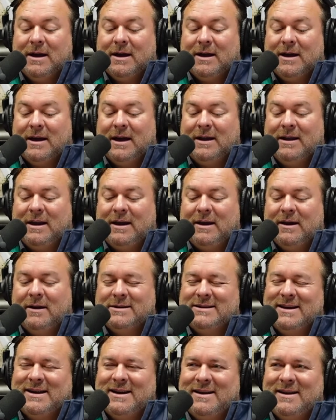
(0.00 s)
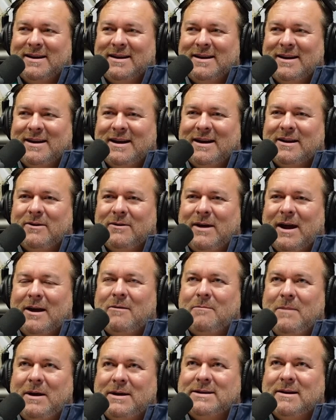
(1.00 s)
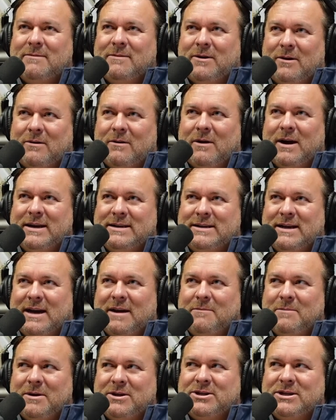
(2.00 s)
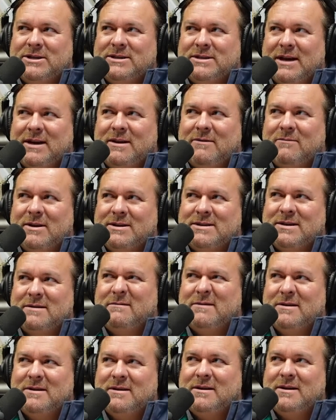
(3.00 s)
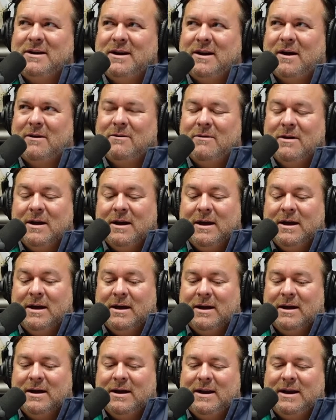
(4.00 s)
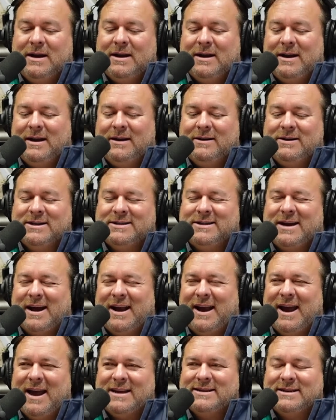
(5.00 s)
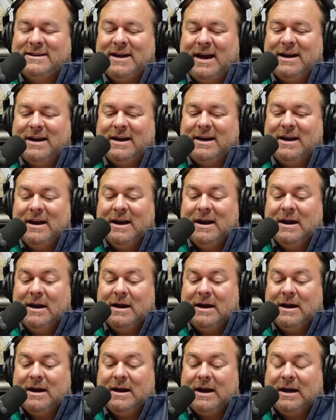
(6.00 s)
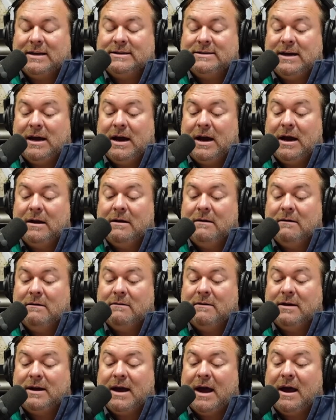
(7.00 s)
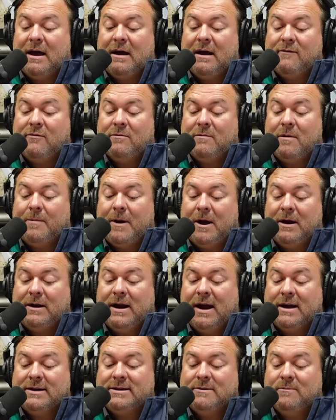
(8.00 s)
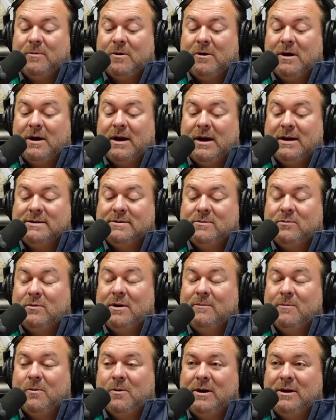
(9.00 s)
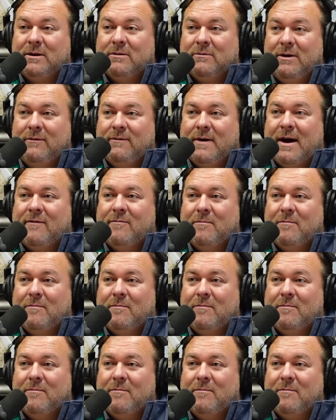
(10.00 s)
And then he goes, and I go, I don't mean something crazy, but just like what's a good, and he just kind of hesitated. And I said, the guy I have on my podcast tomorrow has 1.35